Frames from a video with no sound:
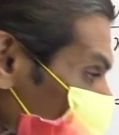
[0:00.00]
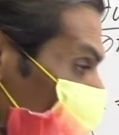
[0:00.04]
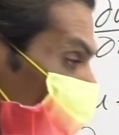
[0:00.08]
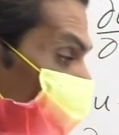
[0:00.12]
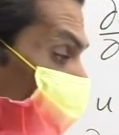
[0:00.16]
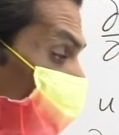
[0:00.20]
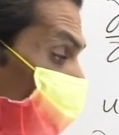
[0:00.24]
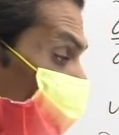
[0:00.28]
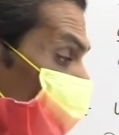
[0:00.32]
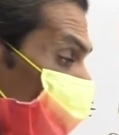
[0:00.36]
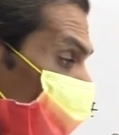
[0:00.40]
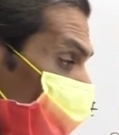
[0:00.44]

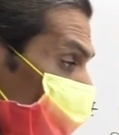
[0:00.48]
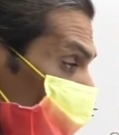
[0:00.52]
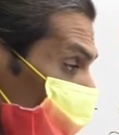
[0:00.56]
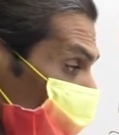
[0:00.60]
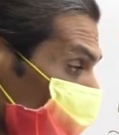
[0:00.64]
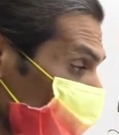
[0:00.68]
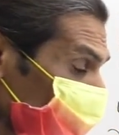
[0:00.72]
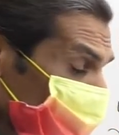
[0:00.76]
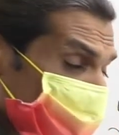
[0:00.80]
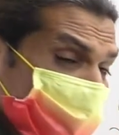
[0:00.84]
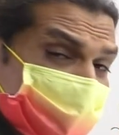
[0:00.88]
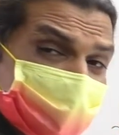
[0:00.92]
again
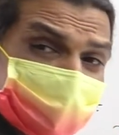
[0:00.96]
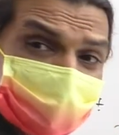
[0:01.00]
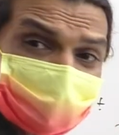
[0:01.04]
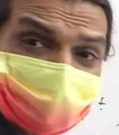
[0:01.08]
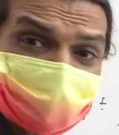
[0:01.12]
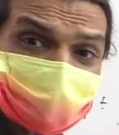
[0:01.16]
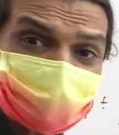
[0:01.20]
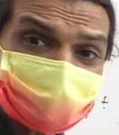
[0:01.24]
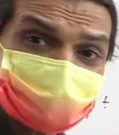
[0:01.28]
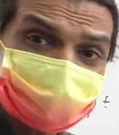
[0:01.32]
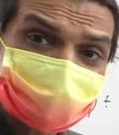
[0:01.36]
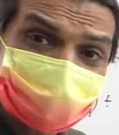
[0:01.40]
y,
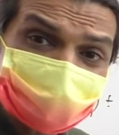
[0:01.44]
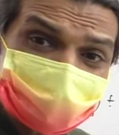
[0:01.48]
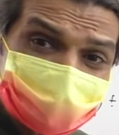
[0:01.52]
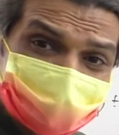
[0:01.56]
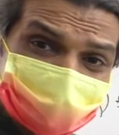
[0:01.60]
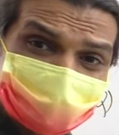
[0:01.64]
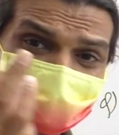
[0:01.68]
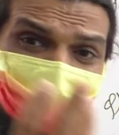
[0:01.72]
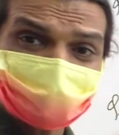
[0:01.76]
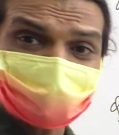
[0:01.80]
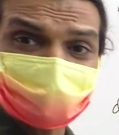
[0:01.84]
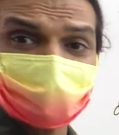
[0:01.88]
there is no
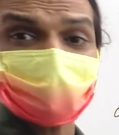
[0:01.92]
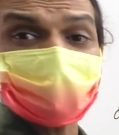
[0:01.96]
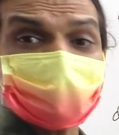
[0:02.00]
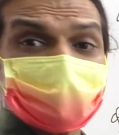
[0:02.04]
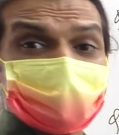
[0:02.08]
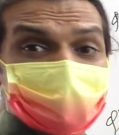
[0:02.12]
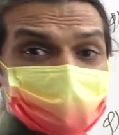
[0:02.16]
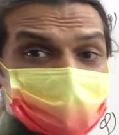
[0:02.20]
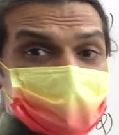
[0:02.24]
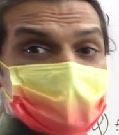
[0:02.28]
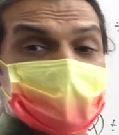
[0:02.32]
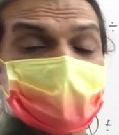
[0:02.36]
x in
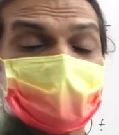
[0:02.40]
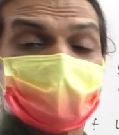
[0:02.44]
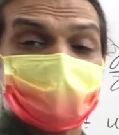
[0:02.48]
there,